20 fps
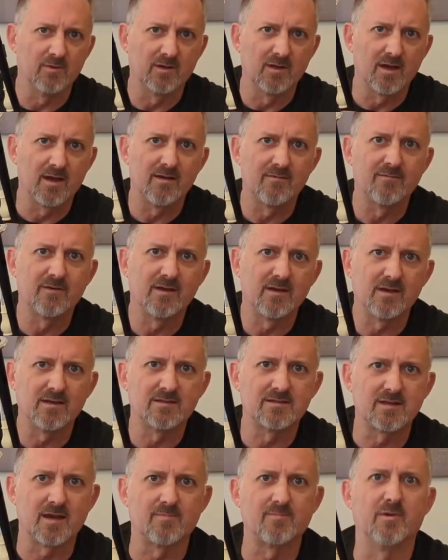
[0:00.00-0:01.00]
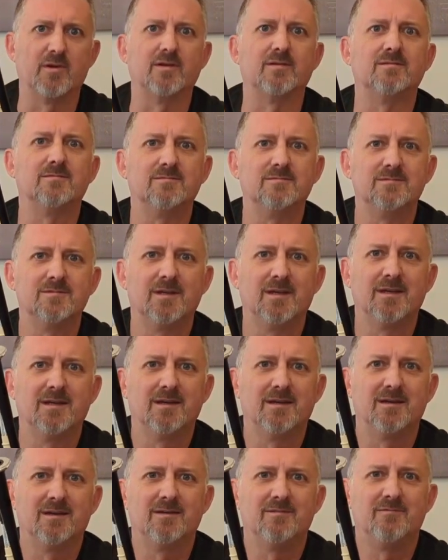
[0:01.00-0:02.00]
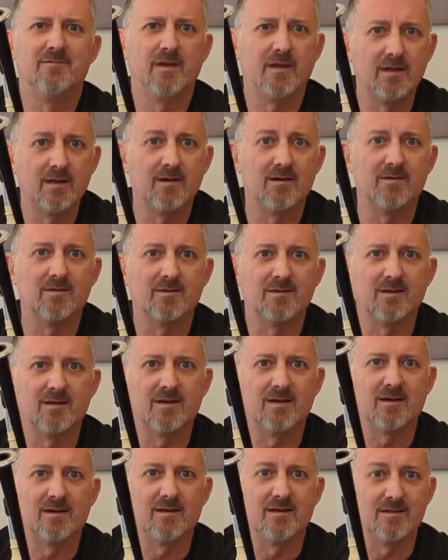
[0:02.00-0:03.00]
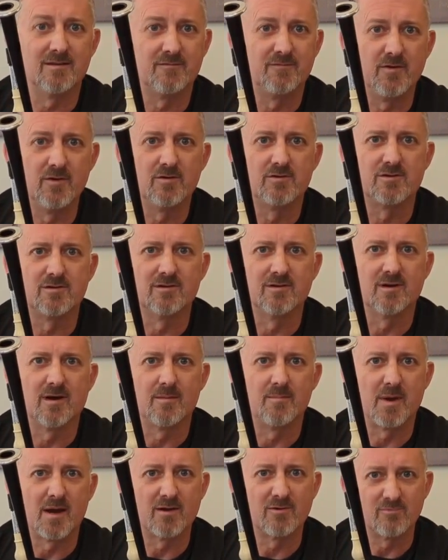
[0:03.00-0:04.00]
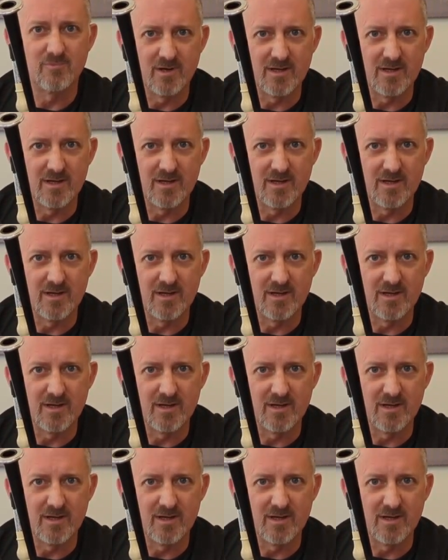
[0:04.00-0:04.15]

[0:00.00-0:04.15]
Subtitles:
we'll have a separate video in the future about